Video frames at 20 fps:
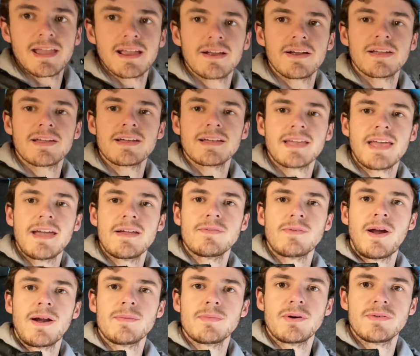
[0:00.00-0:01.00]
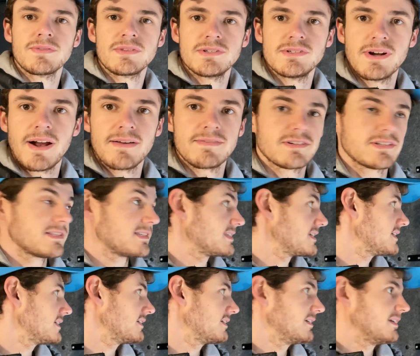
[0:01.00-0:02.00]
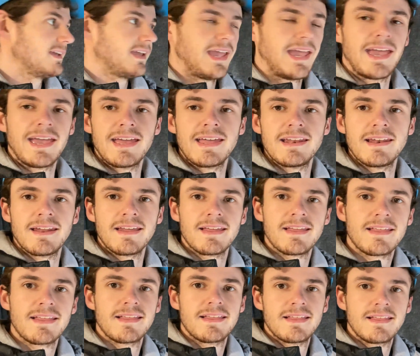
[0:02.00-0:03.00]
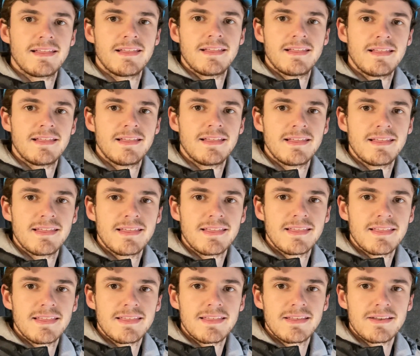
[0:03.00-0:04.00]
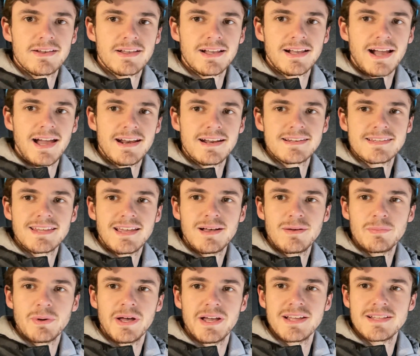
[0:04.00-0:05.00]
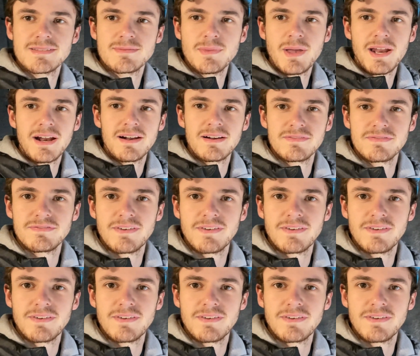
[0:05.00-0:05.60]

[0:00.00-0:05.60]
area again, right above the driver's seat. And you can kind of tell, but it's made out of